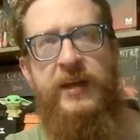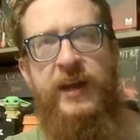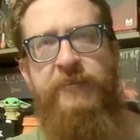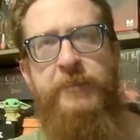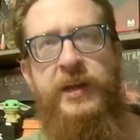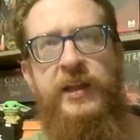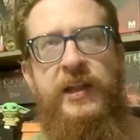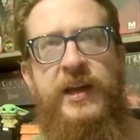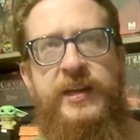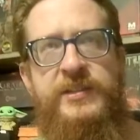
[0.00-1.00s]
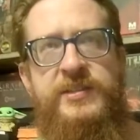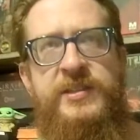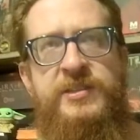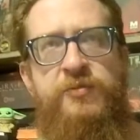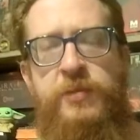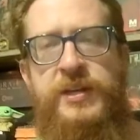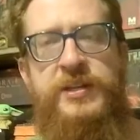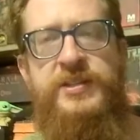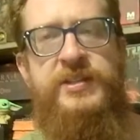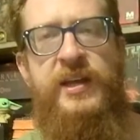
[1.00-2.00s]
Everybody Lies. This
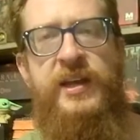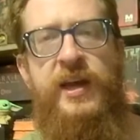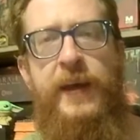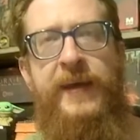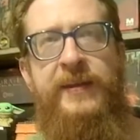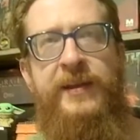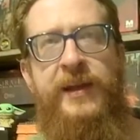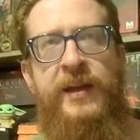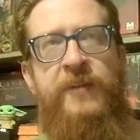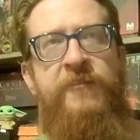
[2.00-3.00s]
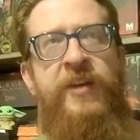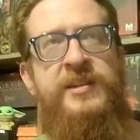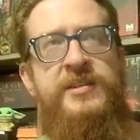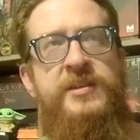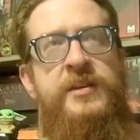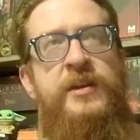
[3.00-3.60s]
was an event